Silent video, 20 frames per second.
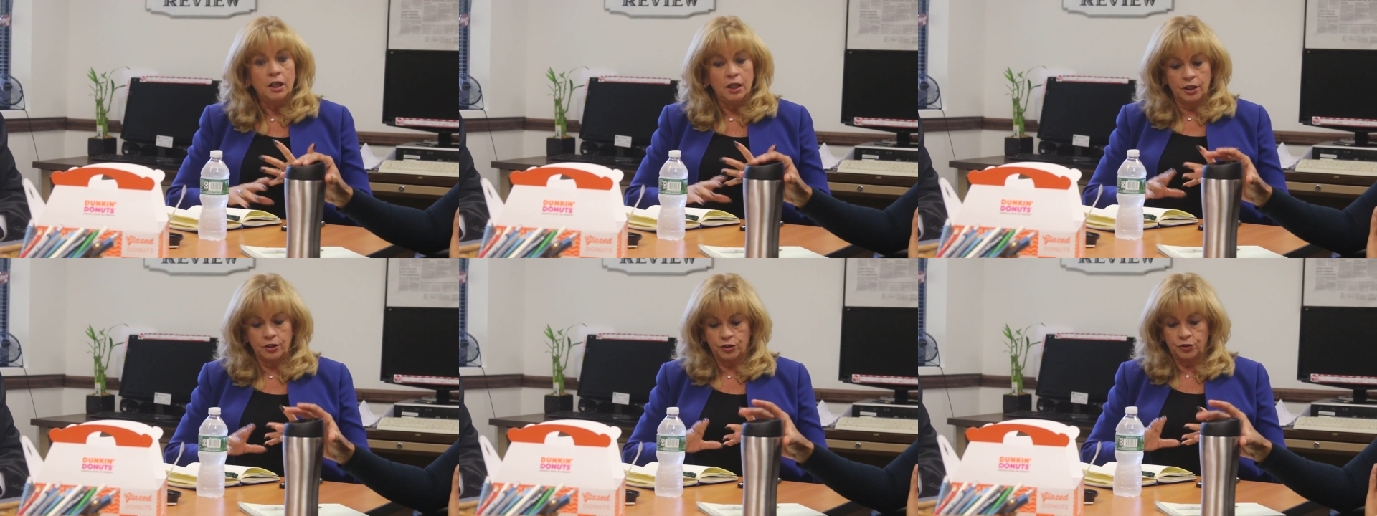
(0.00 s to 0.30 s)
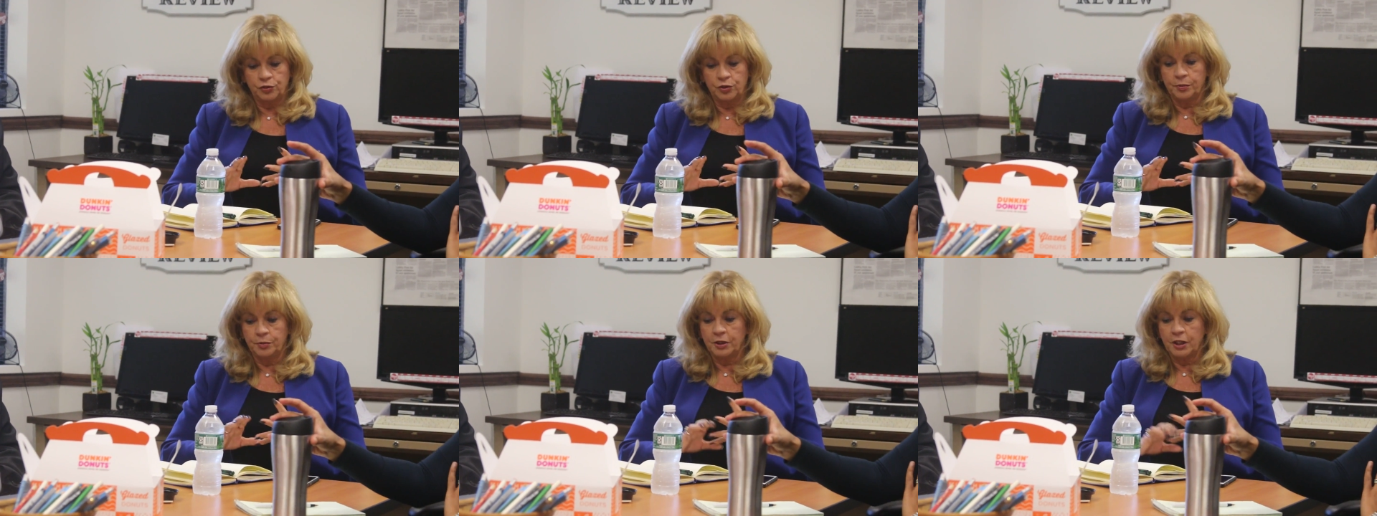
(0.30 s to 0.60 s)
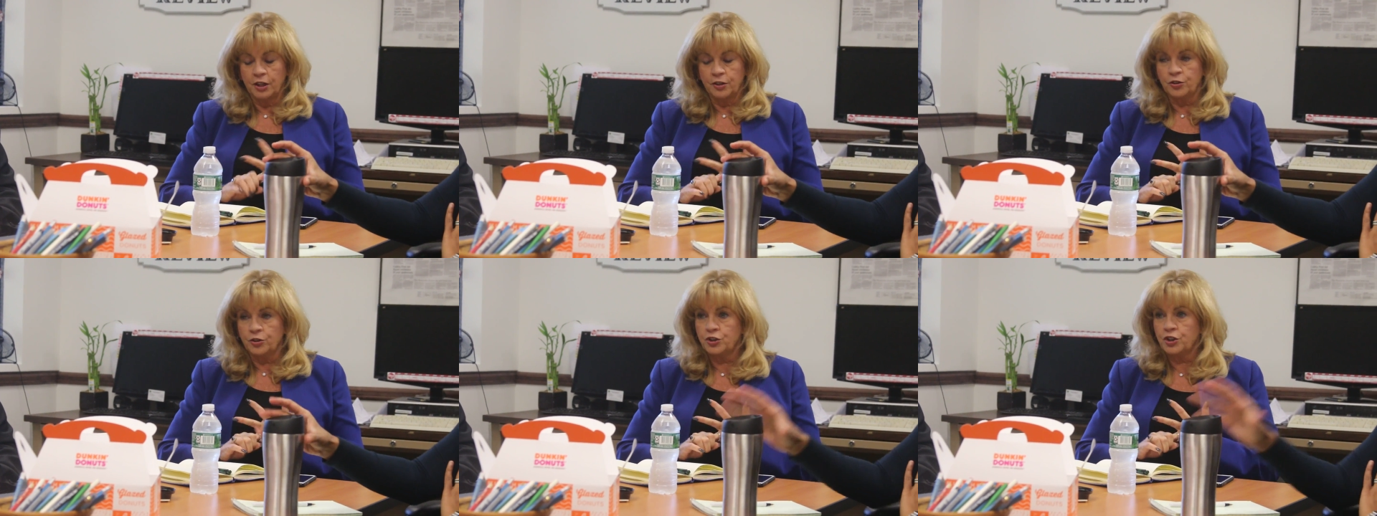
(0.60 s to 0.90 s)

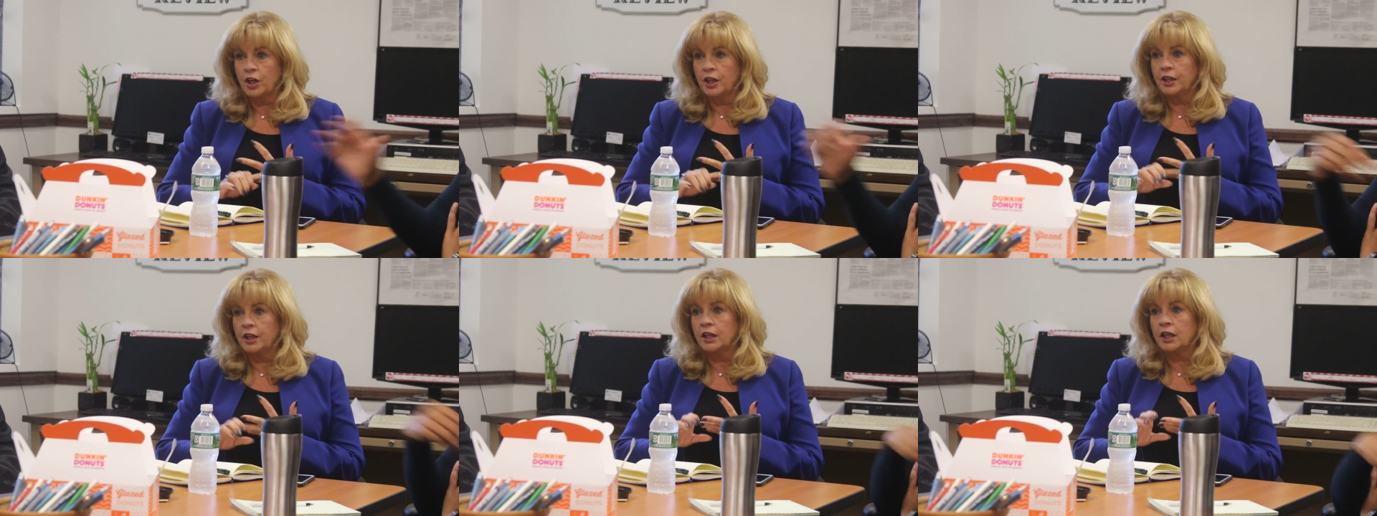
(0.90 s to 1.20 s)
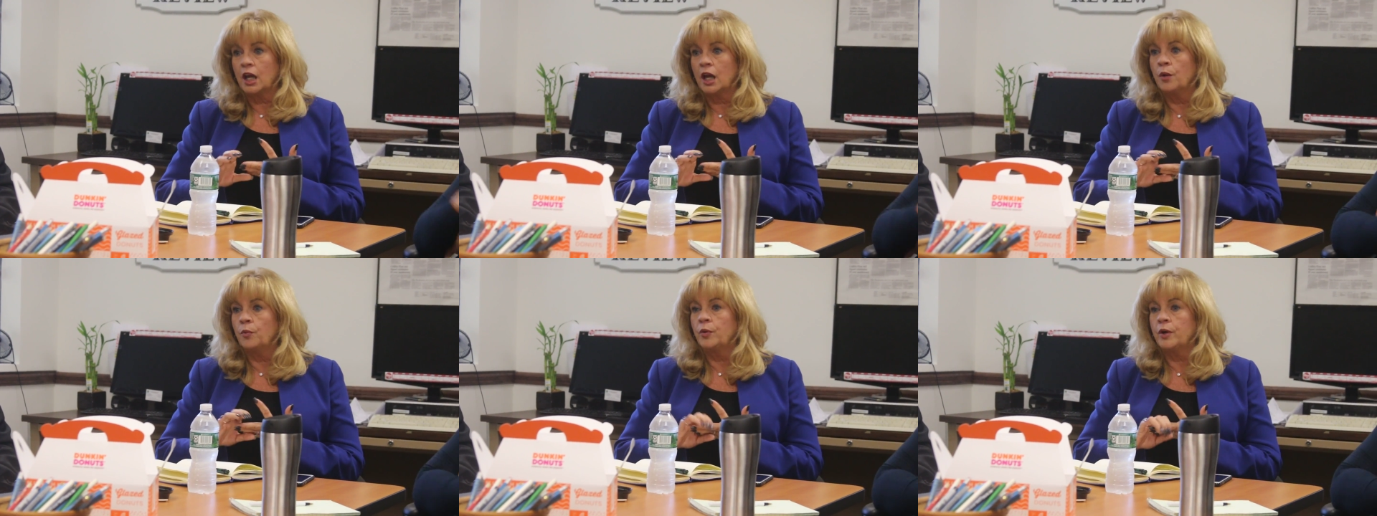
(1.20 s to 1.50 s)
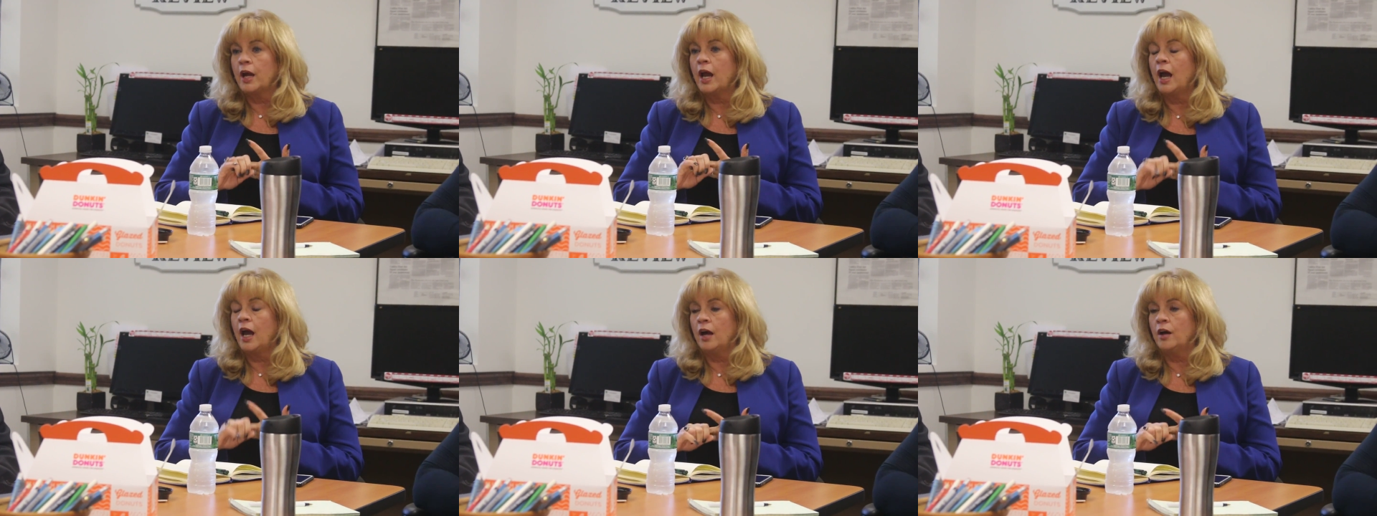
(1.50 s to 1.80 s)
extremely energetic, and
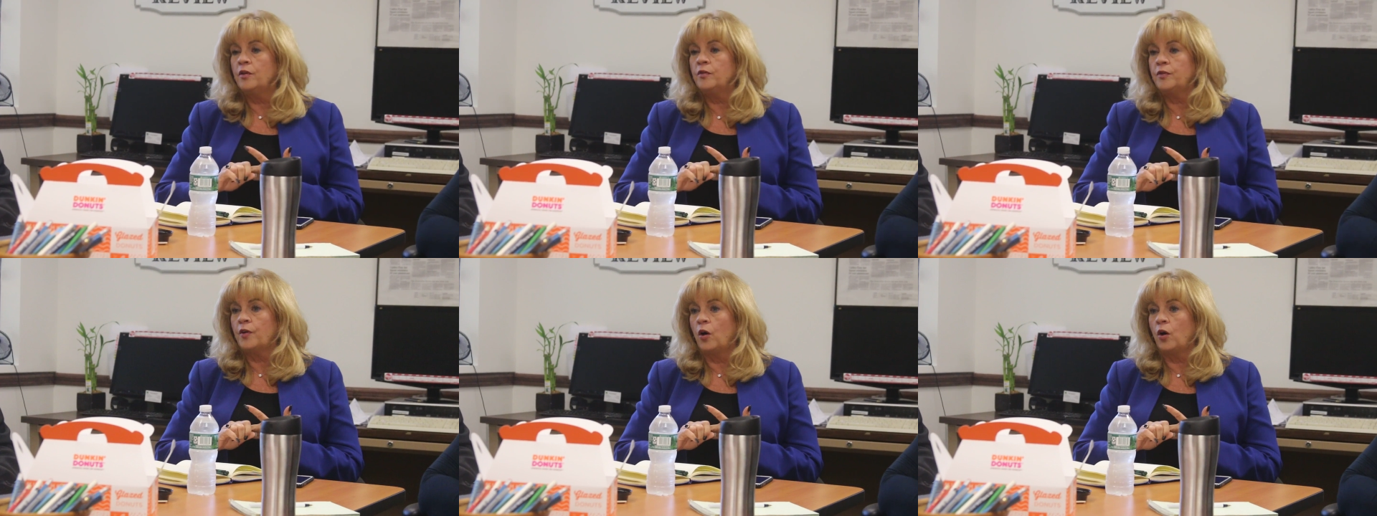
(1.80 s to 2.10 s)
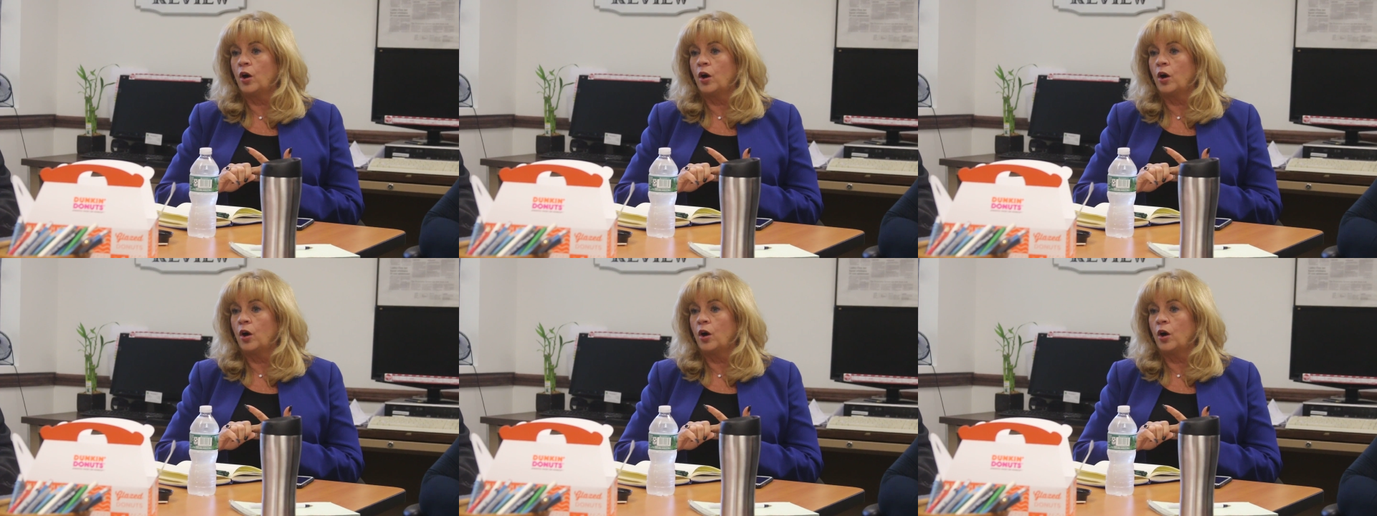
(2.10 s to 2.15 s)
we have